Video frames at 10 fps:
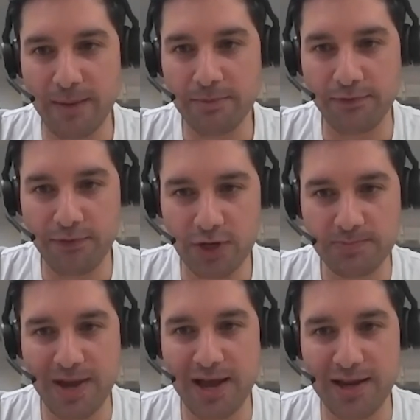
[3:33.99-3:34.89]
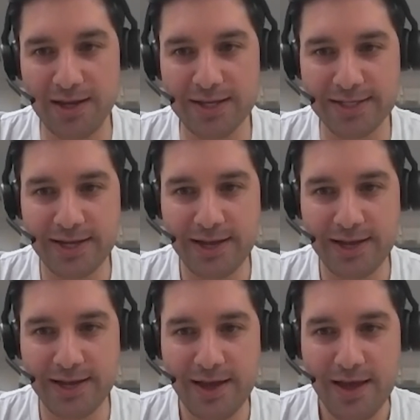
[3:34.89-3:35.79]
The first part is,
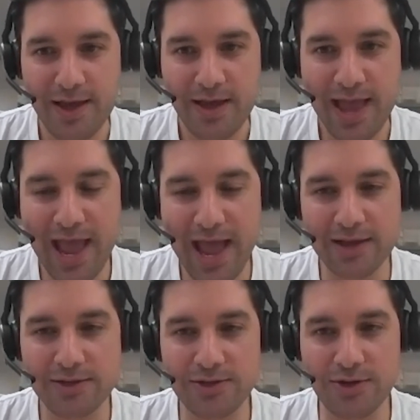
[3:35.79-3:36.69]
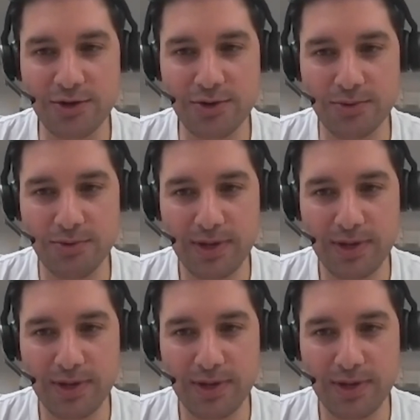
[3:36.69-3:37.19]
how do you